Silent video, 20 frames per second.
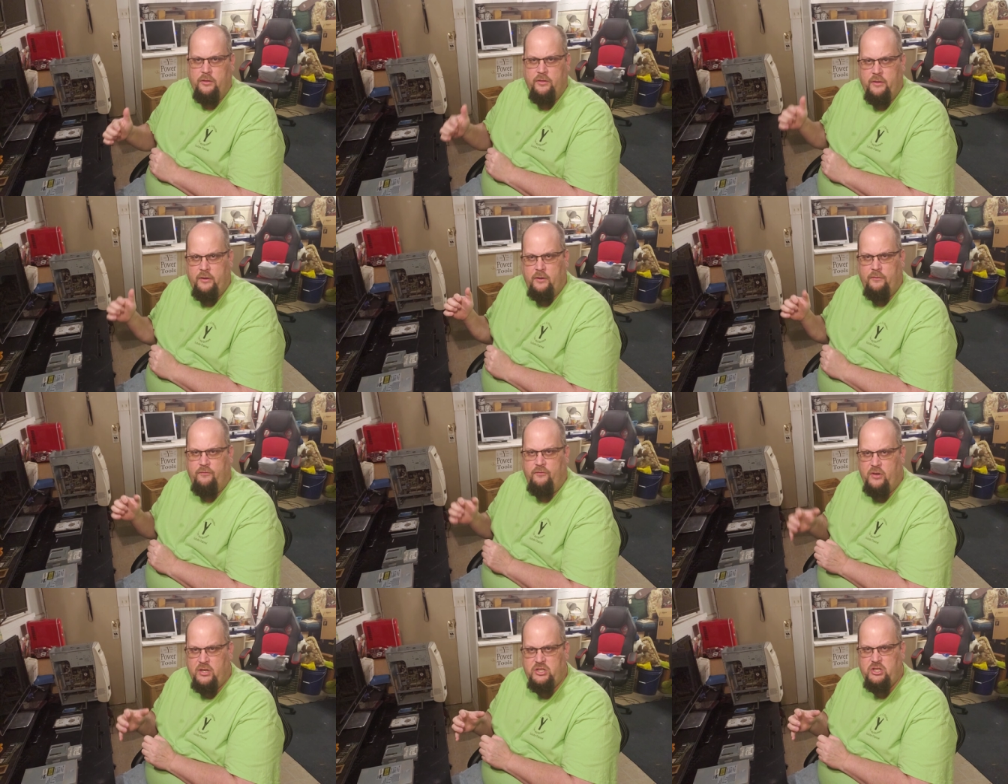The
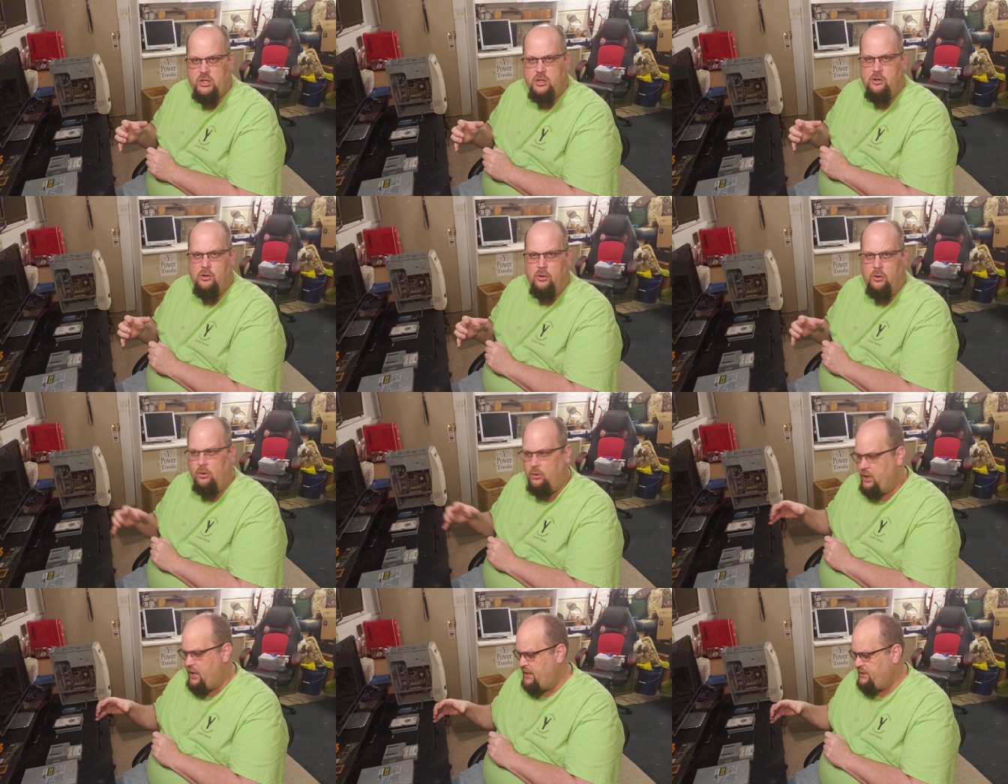
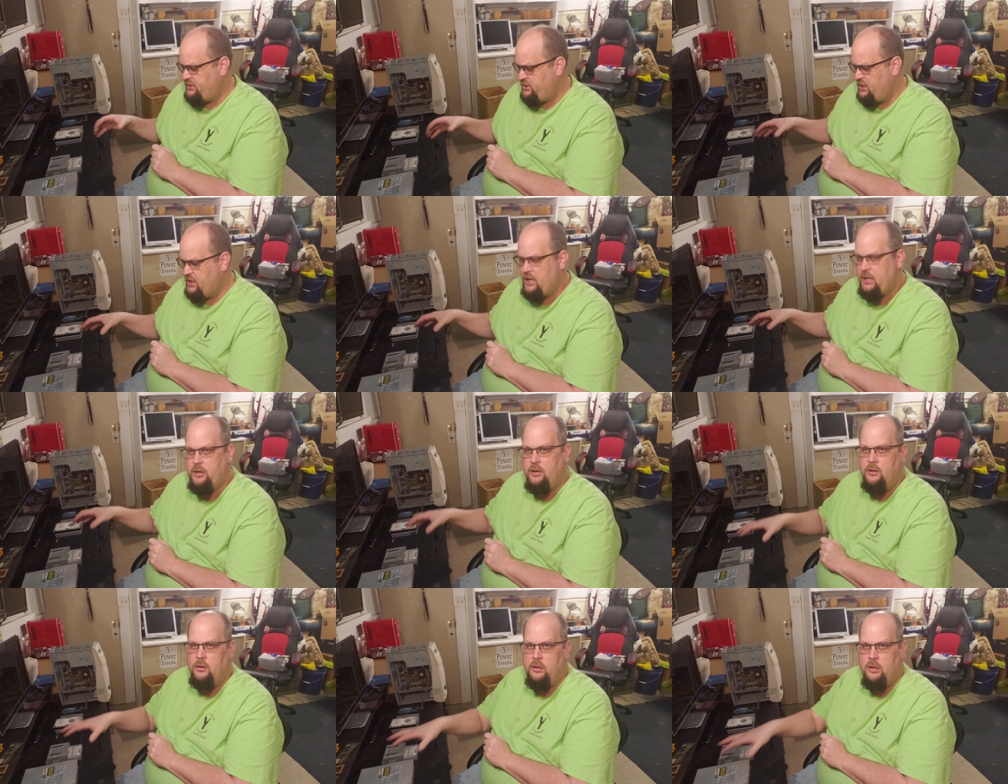physical as
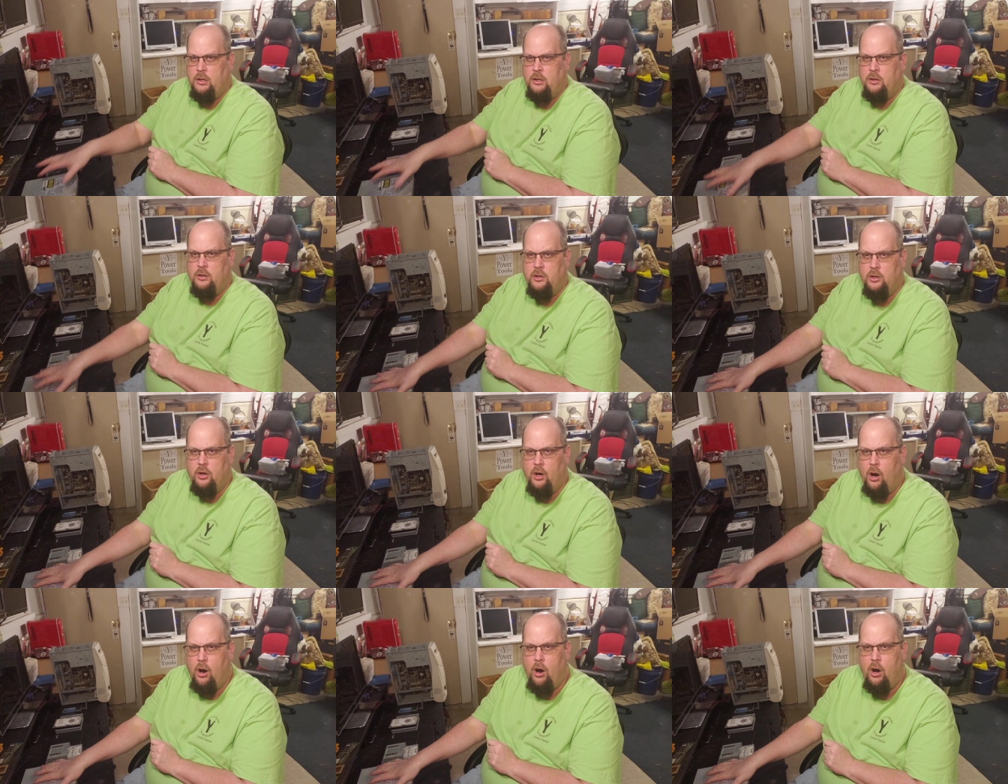in
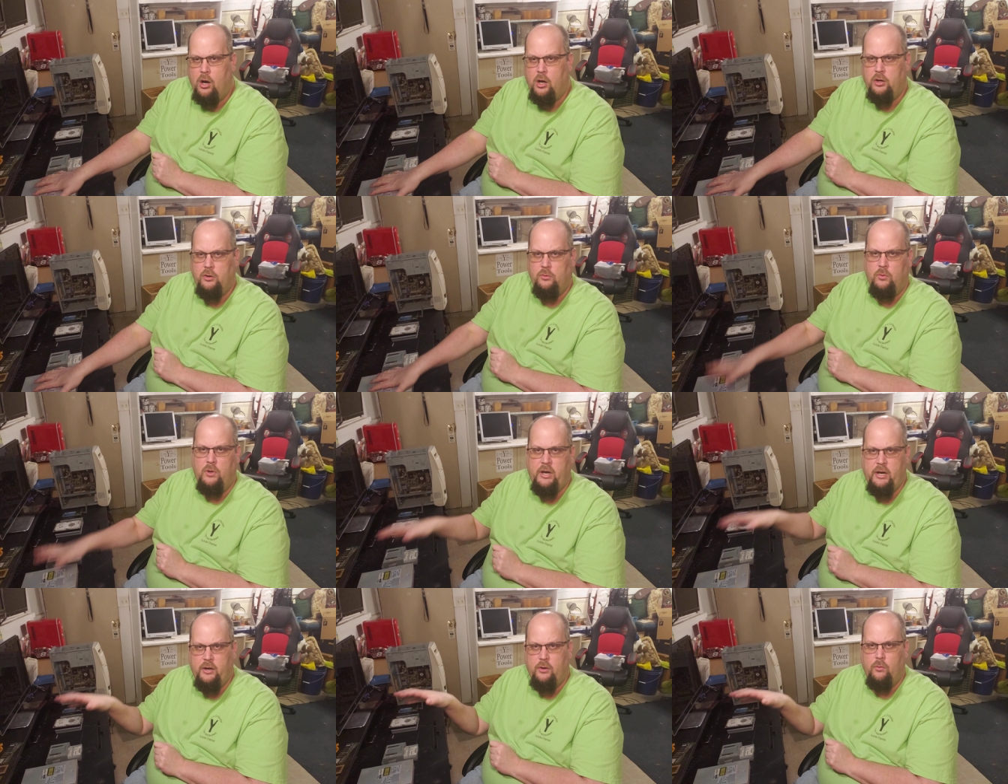your
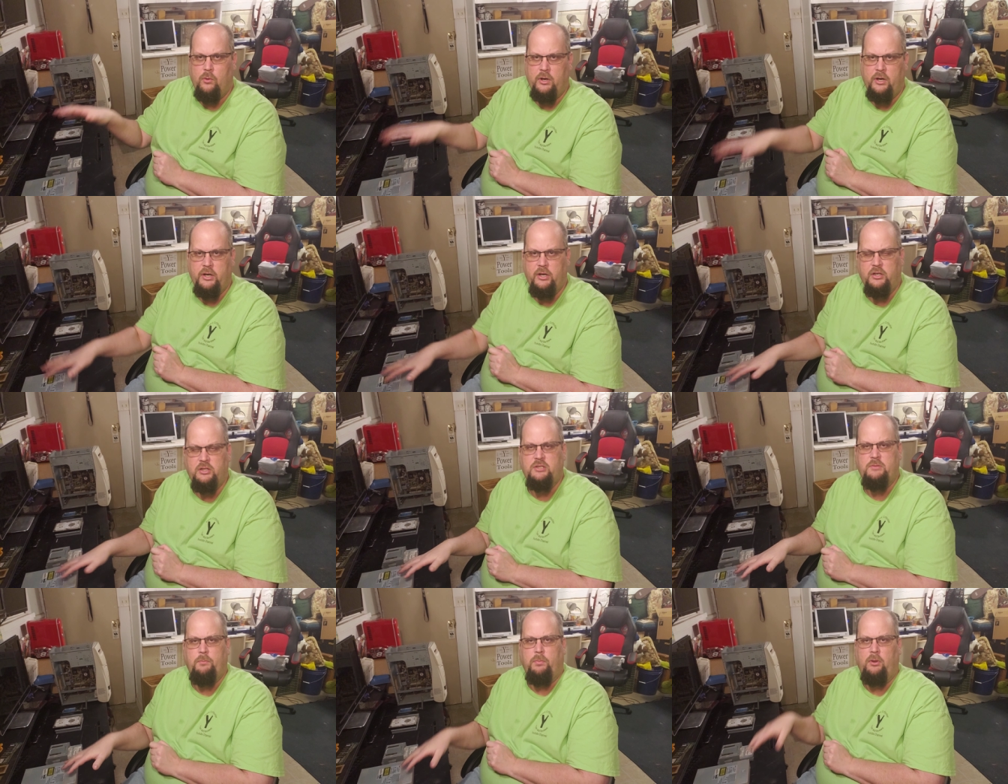hardware, where
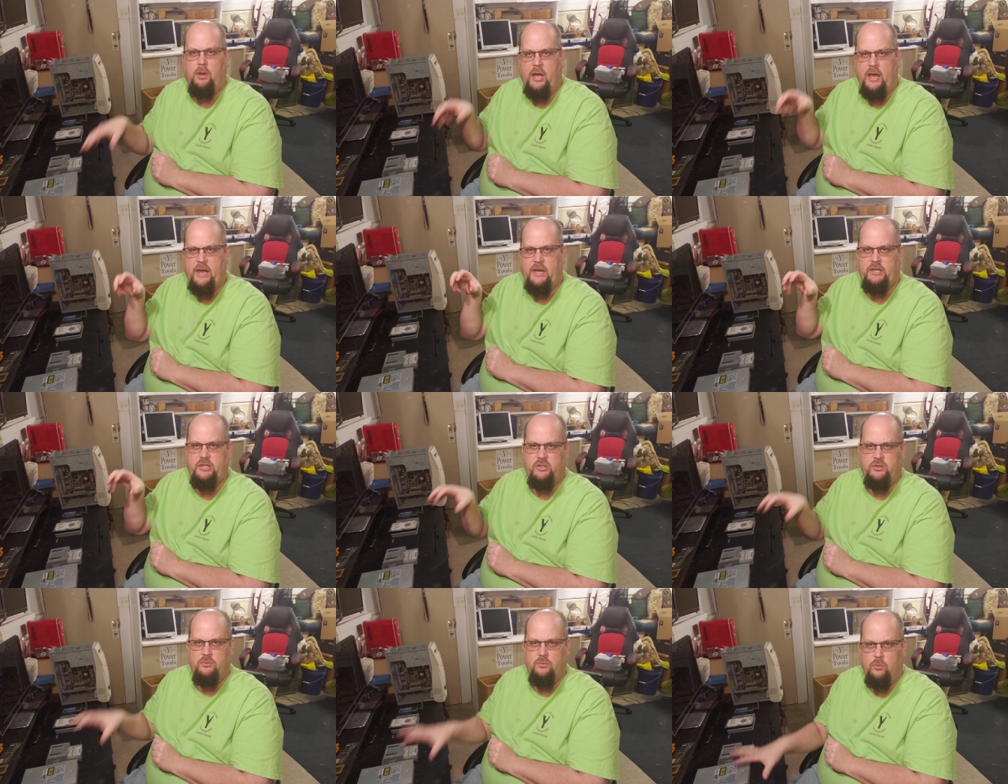it's
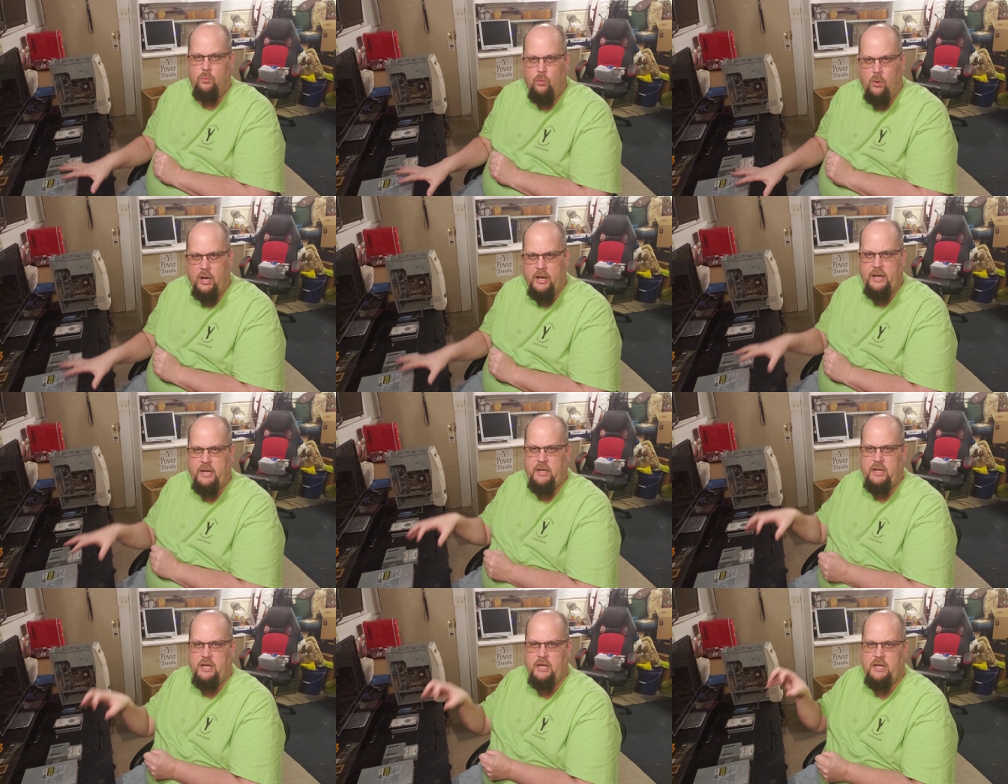placed, what
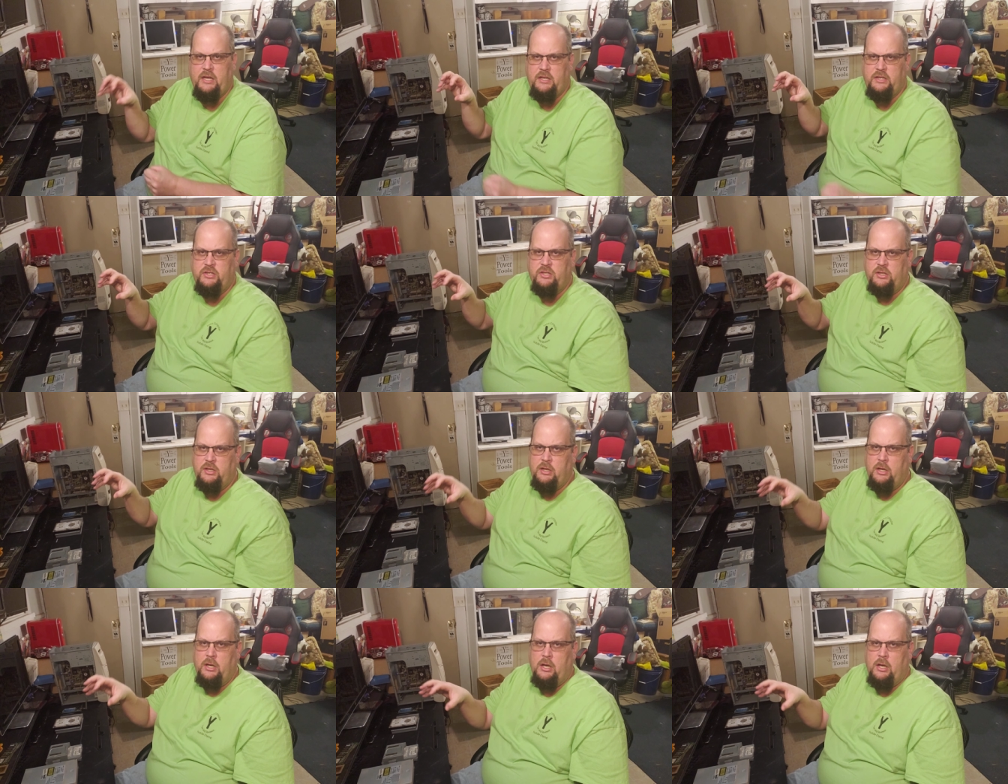it is,